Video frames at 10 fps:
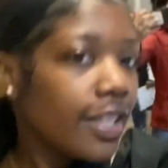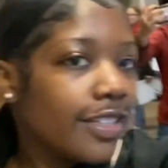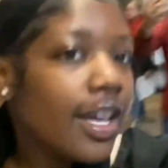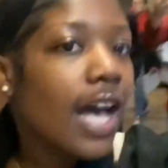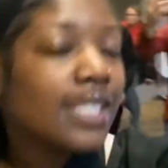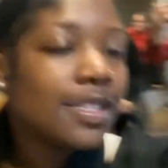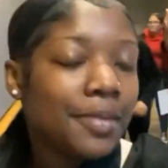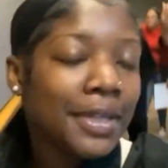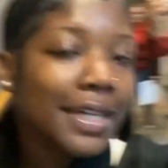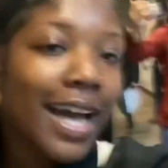Y'all see
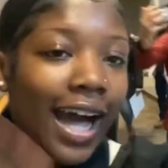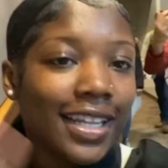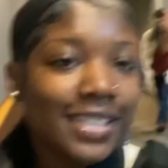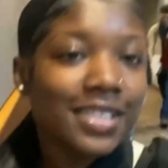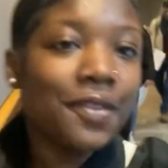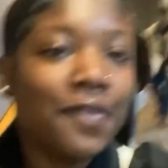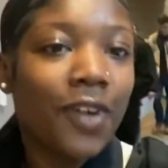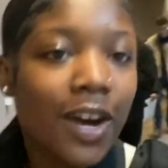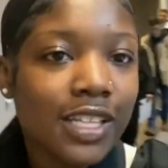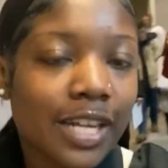me in college in the
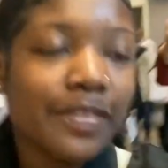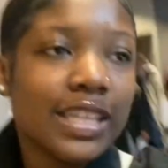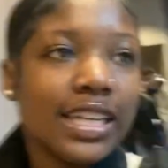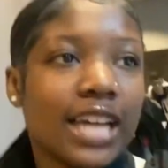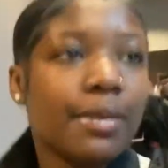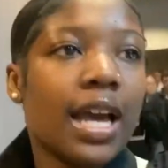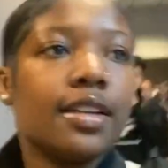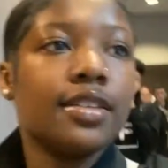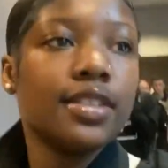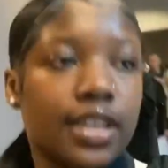fall and everything. I'm not
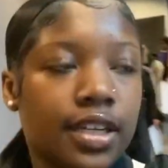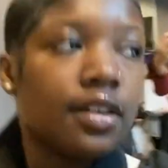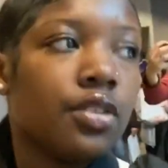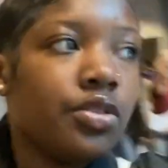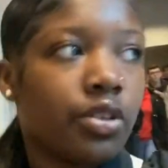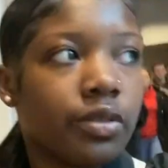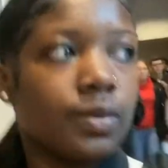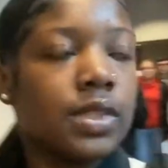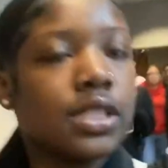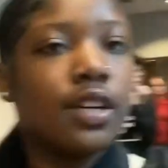getting no dorm room
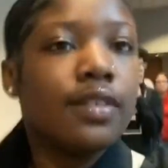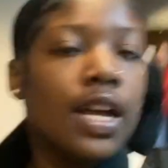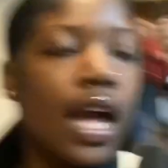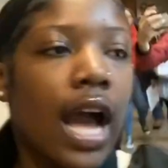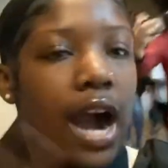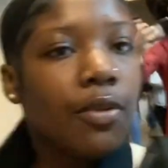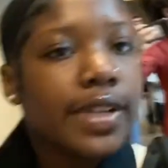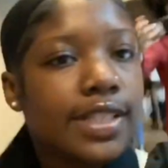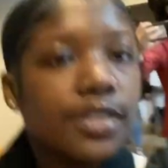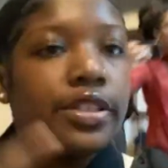and stuff. I
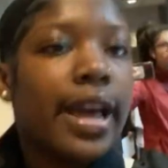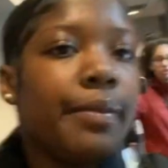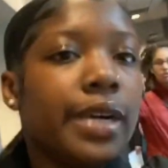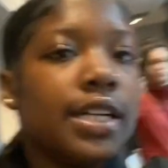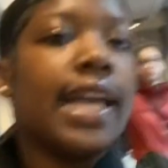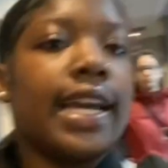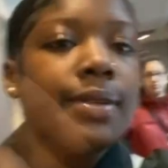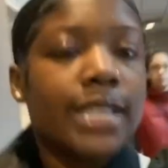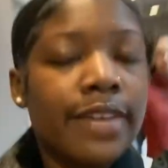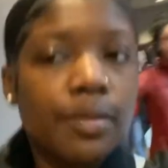wanted to do that, but like, I'm
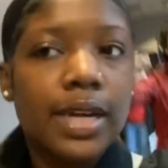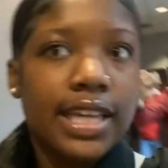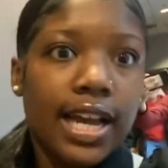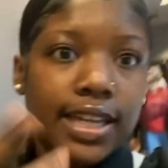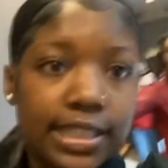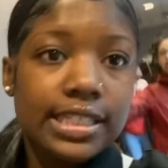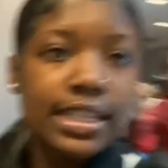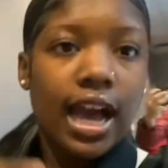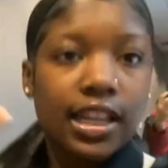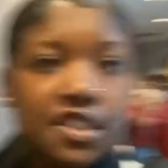saving money. I get this
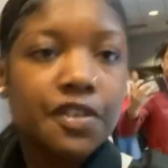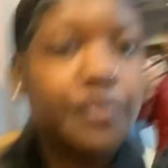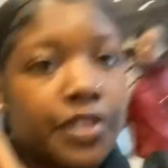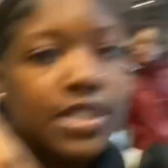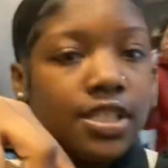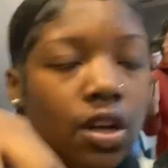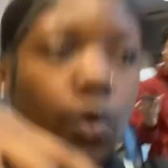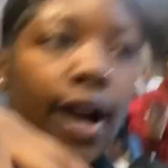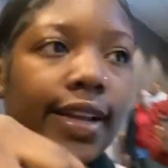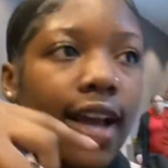college for free, so
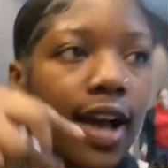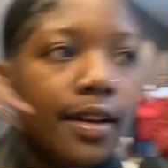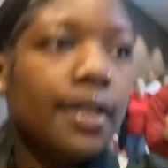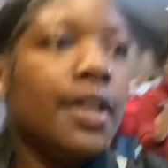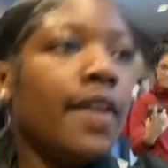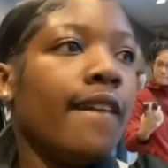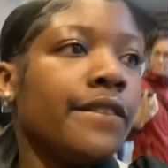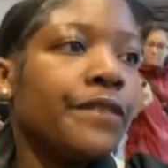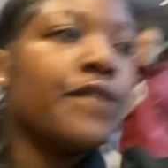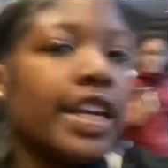why not
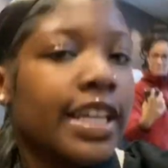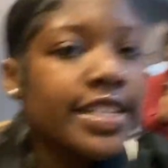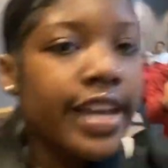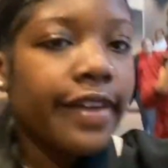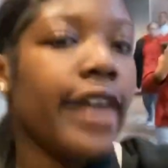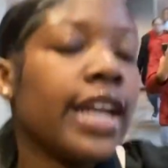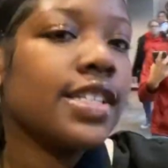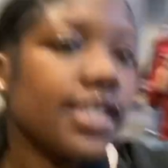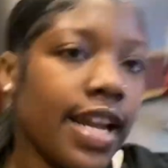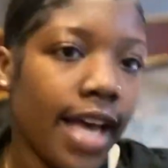freaking take
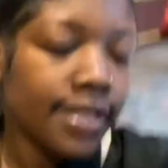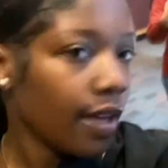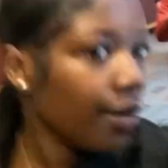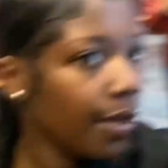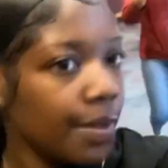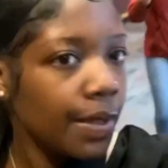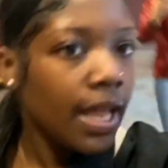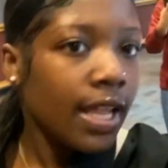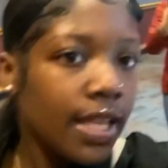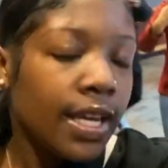advantage of that? So
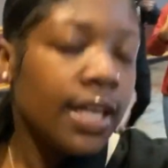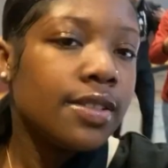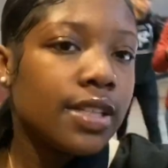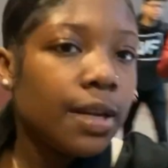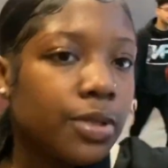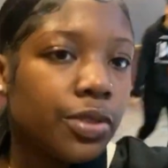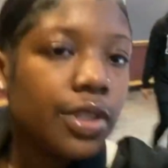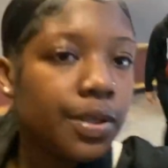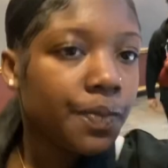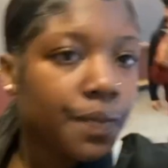yeah, that's what I'm
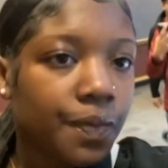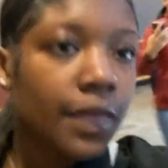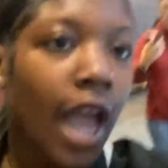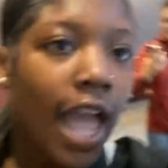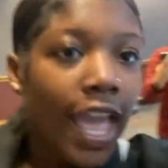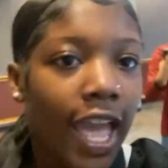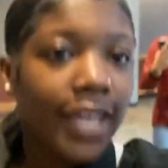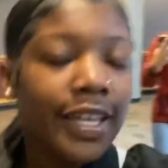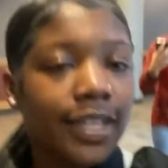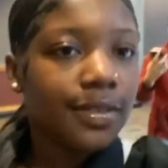doing. And
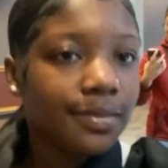yeah.